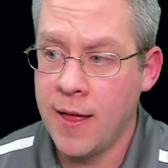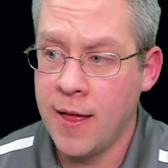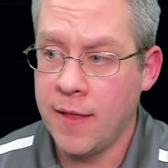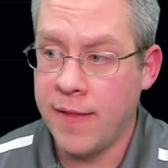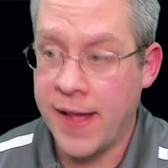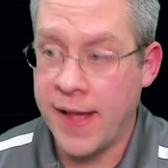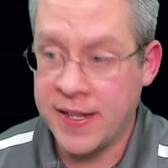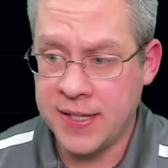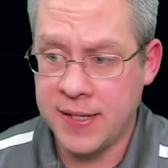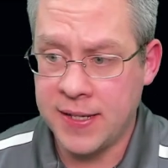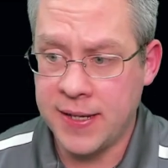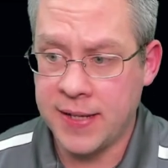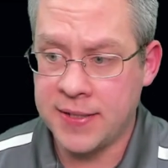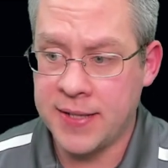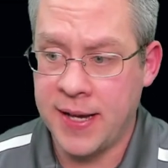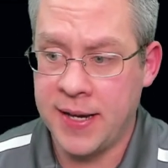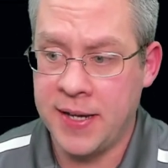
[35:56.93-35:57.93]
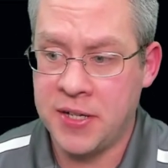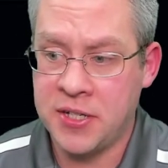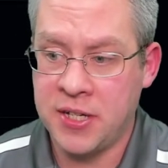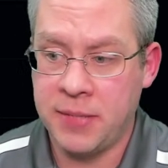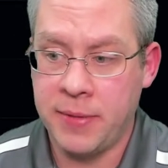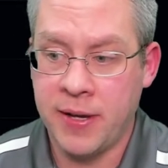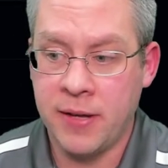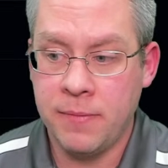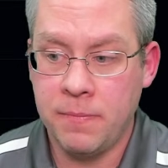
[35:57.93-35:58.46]
that's the
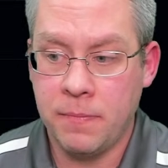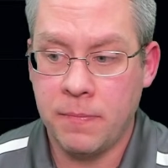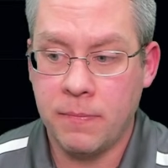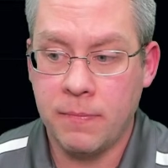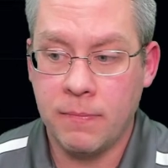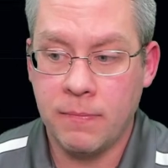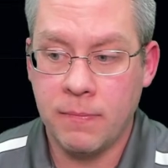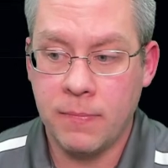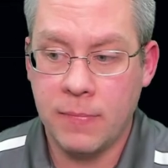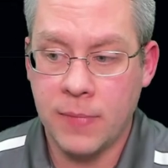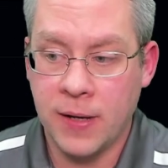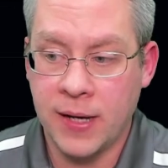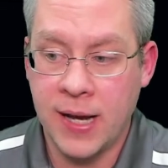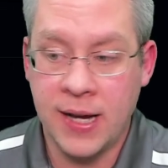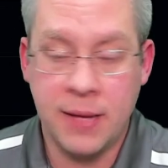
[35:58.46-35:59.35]
index.html. Again,